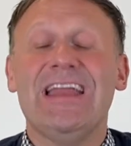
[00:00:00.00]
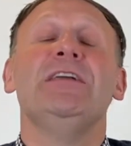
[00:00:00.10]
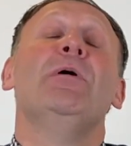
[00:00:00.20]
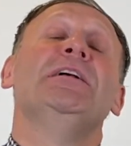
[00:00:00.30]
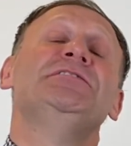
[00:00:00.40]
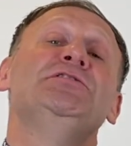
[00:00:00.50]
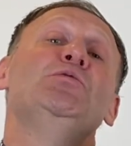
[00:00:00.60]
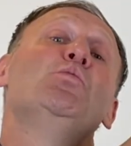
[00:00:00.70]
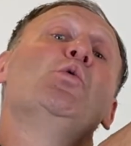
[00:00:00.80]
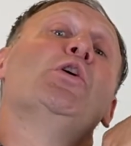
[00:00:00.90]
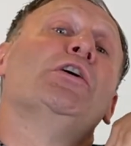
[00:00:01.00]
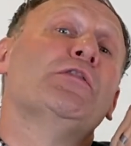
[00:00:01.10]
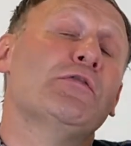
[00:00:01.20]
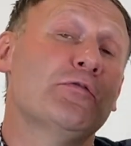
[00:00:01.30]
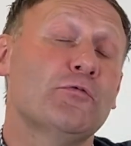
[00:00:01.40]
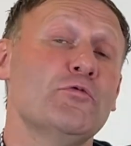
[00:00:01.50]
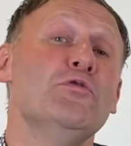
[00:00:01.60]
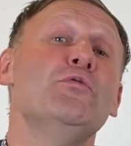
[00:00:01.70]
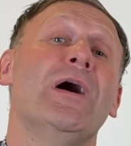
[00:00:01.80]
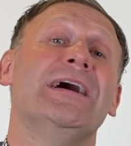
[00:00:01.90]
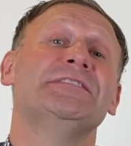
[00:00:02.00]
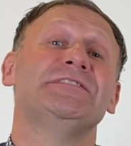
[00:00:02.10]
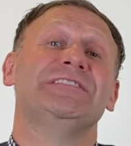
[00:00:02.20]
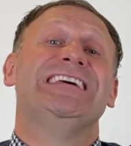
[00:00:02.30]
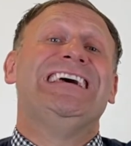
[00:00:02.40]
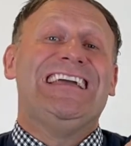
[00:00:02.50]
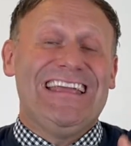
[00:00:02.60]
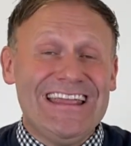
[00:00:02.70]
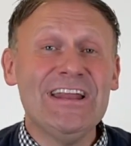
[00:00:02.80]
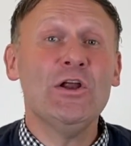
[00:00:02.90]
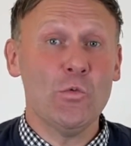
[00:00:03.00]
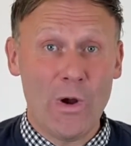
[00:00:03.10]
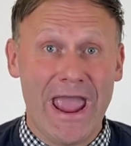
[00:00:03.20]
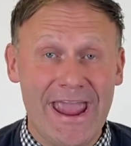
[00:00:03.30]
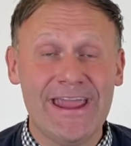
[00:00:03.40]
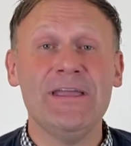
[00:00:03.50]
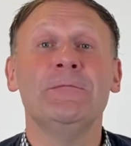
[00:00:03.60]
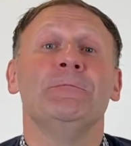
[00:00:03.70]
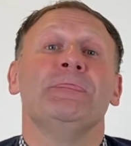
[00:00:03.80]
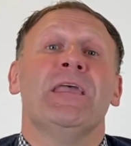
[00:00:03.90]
and he wants to work through us in a way